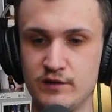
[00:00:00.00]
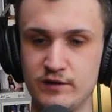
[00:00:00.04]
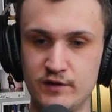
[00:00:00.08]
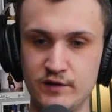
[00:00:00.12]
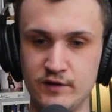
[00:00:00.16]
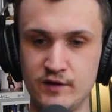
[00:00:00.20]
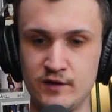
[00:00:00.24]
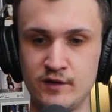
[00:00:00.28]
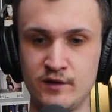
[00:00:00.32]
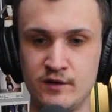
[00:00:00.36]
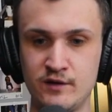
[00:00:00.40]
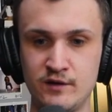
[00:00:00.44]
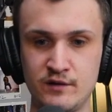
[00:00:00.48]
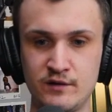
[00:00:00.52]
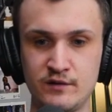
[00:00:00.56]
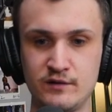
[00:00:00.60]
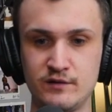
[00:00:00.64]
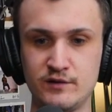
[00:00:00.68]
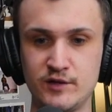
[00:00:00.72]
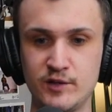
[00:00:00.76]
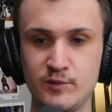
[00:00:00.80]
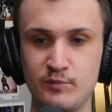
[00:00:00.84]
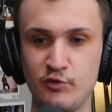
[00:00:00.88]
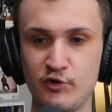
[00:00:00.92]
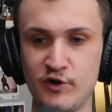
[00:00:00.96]

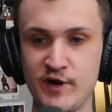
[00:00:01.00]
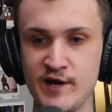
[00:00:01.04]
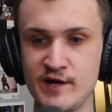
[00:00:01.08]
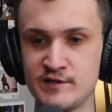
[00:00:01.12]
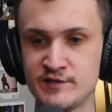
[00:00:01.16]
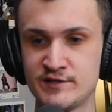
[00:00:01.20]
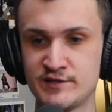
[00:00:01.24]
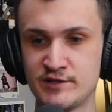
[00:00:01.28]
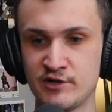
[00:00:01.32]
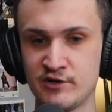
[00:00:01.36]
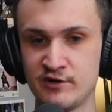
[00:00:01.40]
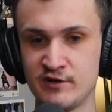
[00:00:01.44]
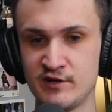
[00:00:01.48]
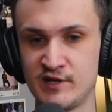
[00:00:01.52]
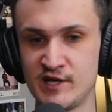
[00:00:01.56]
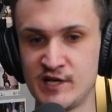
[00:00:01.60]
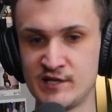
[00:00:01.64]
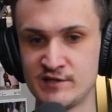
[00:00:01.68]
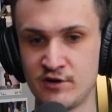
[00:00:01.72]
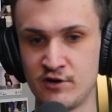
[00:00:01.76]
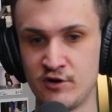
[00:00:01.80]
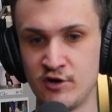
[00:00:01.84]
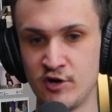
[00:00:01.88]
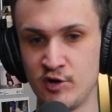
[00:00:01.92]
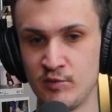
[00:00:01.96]
The brand started
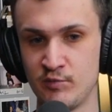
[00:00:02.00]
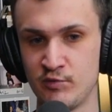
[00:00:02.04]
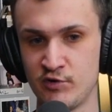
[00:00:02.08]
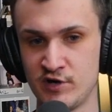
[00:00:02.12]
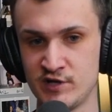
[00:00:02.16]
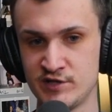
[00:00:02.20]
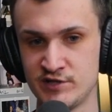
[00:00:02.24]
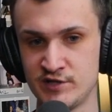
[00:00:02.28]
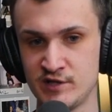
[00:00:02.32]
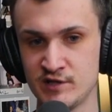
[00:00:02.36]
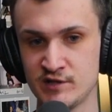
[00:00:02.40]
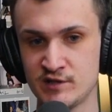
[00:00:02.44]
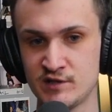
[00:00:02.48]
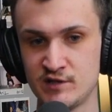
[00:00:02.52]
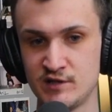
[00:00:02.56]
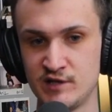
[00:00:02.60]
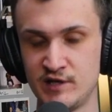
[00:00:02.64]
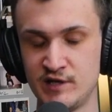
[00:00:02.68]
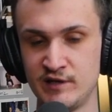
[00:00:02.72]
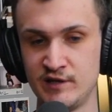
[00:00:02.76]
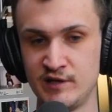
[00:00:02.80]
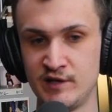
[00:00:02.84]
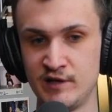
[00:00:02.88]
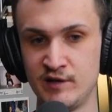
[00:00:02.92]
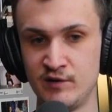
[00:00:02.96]
as an art project,
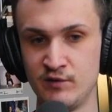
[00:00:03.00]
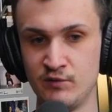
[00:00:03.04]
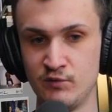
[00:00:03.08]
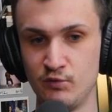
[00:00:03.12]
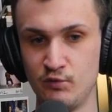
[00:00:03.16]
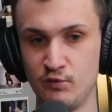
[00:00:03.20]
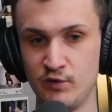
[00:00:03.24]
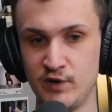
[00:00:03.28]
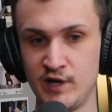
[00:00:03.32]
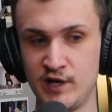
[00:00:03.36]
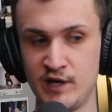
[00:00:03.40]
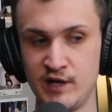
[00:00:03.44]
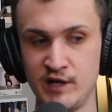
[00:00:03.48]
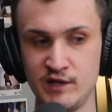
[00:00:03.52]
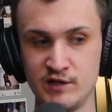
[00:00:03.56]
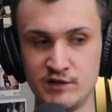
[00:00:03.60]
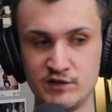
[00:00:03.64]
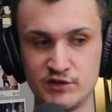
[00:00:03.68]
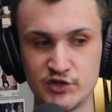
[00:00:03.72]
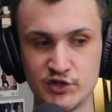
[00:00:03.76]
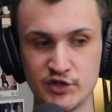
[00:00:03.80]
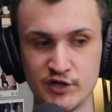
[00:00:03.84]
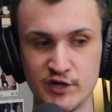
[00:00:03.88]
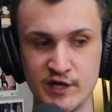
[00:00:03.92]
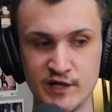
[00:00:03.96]
and then when
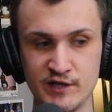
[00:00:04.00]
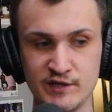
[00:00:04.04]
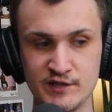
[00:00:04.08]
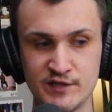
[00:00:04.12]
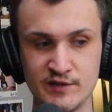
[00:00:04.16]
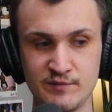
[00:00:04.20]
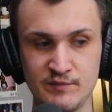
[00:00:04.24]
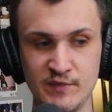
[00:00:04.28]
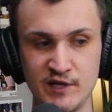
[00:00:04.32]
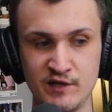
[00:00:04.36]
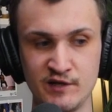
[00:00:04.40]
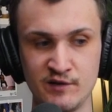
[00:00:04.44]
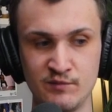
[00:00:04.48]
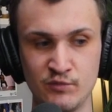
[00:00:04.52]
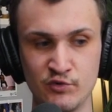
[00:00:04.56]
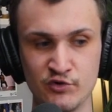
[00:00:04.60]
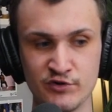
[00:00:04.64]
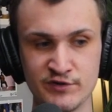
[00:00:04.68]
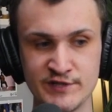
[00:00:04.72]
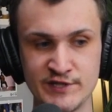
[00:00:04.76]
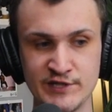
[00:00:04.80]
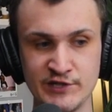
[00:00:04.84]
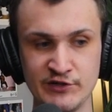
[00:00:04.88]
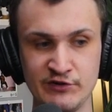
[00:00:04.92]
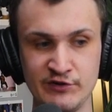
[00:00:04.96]
I tried to make it
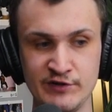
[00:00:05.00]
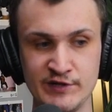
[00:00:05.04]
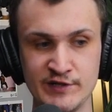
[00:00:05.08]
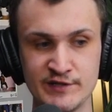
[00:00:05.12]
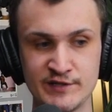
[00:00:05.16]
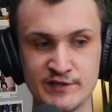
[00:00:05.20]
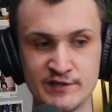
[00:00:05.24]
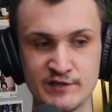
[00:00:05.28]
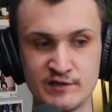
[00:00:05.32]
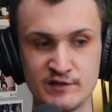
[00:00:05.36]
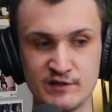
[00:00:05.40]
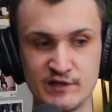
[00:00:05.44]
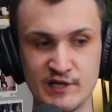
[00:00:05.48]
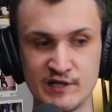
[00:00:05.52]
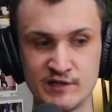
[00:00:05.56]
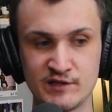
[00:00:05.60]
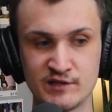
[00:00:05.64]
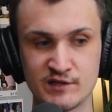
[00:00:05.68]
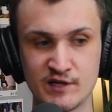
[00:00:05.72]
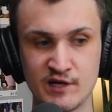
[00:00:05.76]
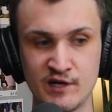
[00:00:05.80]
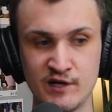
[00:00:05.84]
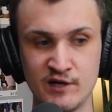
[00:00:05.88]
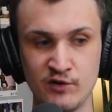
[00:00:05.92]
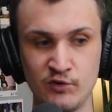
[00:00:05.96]
more serious,
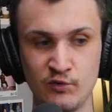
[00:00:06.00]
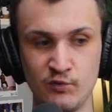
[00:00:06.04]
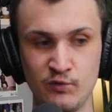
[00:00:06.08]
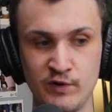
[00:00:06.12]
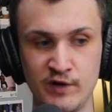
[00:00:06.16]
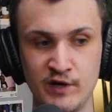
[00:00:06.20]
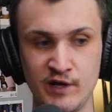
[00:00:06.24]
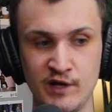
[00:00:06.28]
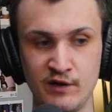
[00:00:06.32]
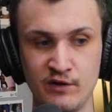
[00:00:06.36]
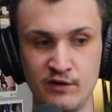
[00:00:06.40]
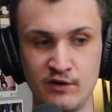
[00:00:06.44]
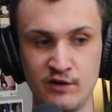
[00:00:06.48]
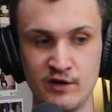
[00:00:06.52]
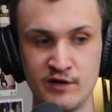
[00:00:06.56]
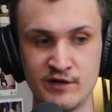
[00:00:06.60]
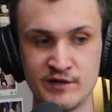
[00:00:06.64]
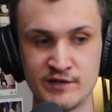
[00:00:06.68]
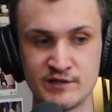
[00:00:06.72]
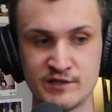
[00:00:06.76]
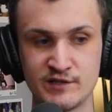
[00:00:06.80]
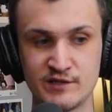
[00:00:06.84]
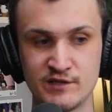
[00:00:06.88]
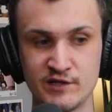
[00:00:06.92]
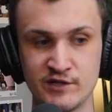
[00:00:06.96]
that's kind of when I
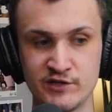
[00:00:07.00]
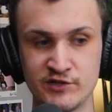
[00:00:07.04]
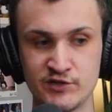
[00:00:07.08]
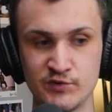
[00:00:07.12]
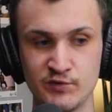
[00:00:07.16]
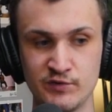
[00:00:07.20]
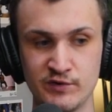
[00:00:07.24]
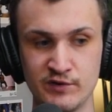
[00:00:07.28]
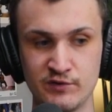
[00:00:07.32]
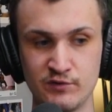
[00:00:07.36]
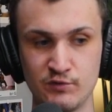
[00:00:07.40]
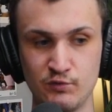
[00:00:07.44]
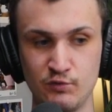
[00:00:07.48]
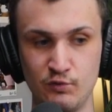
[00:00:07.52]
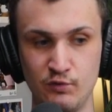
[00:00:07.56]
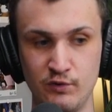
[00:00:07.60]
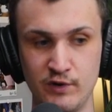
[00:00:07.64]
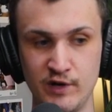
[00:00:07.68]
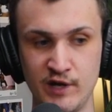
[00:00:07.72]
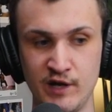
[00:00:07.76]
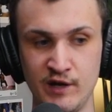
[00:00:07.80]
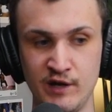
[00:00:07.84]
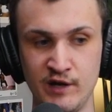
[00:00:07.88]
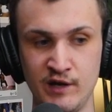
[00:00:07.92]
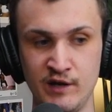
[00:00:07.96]
lost touch with
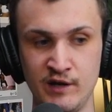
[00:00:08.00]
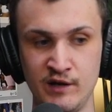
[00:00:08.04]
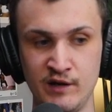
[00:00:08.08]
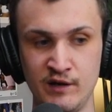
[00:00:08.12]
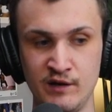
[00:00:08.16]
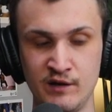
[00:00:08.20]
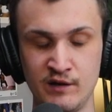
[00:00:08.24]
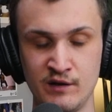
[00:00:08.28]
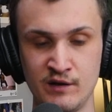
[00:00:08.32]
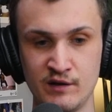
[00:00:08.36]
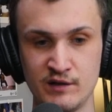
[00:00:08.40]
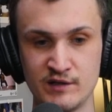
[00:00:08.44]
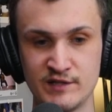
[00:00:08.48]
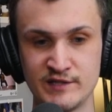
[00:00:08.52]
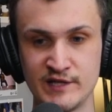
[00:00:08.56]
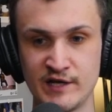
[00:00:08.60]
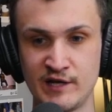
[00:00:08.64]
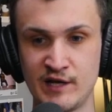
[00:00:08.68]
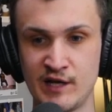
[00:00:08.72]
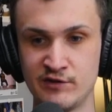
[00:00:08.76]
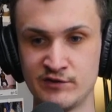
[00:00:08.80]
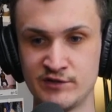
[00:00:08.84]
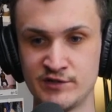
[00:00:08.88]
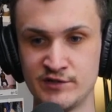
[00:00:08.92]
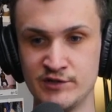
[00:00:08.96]
what I
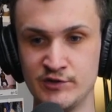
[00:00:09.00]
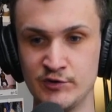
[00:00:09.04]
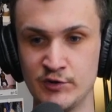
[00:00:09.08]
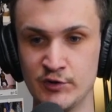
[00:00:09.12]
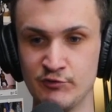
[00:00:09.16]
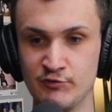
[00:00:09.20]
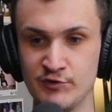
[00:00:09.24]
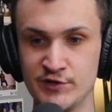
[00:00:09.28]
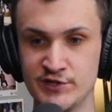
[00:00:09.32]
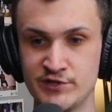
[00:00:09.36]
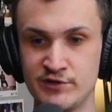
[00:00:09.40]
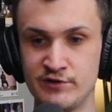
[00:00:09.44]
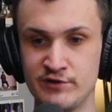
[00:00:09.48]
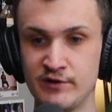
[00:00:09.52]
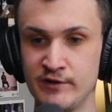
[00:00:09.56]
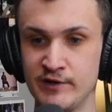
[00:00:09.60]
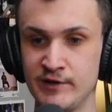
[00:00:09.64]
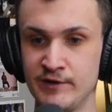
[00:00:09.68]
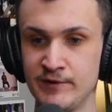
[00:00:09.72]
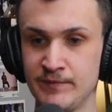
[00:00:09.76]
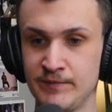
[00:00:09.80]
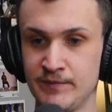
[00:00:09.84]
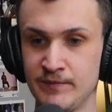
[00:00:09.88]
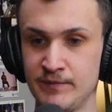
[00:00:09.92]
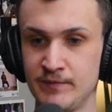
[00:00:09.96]
set out to do
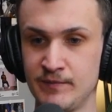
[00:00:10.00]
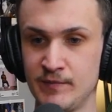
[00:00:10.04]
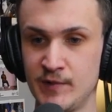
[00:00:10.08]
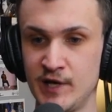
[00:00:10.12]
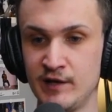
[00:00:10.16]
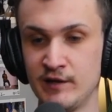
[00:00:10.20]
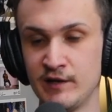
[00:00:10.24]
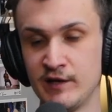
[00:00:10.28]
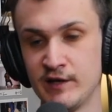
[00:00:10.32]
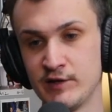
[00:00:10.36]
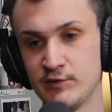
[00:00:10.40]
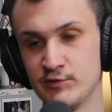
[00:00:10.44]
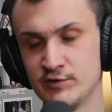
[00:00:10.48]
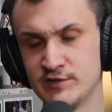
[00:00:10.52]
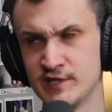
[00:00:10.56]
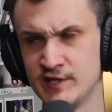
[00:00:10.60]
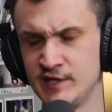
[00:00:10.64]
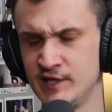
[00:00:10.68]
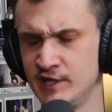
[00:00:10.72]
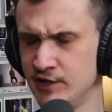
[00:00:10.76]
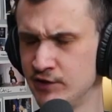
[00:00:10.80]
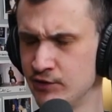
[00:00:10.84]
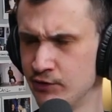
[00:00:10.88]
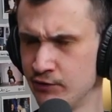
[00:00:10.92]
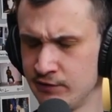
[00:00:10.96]
originally. And like it was
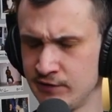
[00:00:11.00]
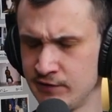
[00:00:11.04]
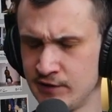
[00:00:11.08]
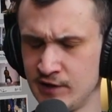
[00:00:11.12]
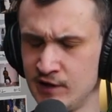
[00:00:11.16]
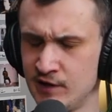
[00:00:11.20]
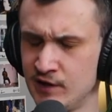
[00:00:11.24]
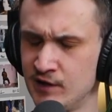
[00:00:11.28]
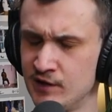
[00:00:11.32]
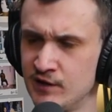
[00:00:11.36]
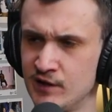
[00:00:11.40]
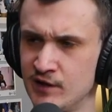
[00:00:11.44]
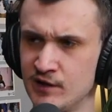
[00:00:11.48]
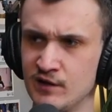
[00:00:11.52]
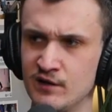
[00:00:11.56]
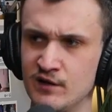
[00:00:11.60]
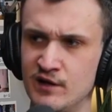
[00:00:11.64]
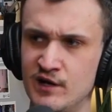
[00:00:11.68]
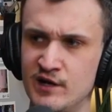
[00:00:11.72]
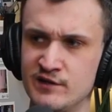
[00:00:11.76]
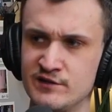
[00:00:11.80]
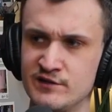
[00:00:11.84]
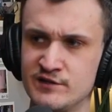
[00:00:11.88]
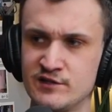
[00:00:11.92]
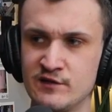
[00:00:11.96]
an ego thing and like a
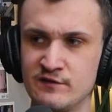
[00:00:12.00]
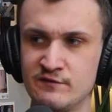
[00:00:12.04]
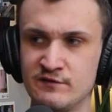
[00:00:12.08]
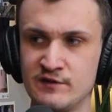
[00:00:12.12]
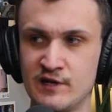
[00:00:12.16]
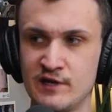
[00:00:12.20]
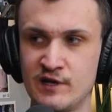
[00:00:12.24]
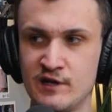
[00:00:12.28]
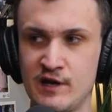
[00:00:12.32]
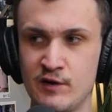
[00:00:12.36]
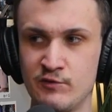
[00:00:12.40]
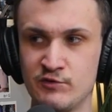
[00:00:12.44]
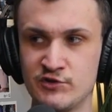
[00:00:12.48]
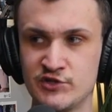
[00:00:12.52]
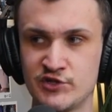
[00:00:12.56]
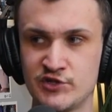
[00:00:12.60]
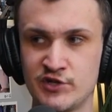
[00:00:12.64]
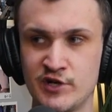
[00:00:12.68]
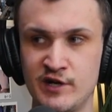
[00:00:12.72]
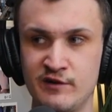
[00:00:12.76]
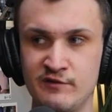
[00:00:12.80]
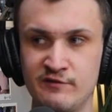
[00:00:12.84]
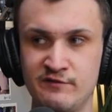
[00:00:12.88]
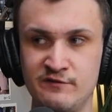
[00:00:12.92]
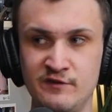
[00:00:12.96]
lot of stuff that I was
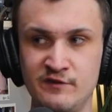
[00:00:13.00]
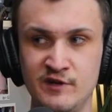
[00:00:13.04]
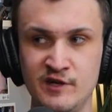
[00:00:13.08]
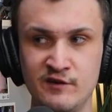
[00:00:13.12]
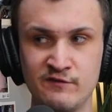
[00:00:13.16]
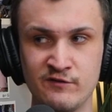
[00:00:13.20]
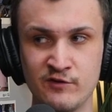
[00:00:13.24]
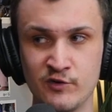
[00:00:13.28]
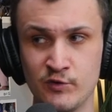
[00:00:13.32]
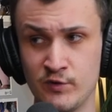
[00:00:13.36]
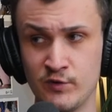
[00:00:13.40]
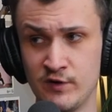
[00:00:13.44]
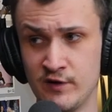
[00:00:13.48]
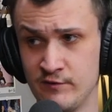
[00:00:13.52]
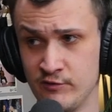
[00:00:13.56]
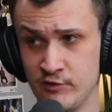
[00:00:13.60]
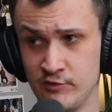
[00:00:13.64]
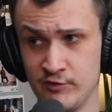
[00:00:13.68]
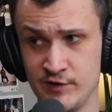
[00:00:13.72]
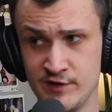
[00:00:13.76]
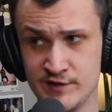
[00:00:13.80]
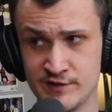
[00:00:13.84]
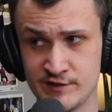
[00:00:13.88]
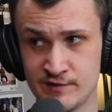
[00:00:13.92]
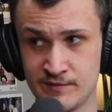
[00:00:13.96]
trying to feed for
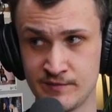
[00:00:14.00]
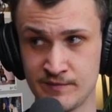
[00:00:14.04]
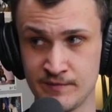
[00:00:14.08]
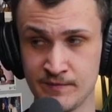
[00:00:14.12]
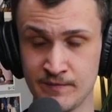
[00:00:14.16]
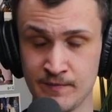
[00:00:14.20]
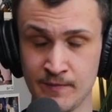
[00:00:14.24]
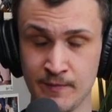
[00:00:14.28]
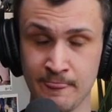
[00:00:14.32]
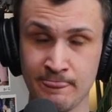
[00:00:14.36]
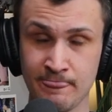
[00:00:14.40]
whatever reason.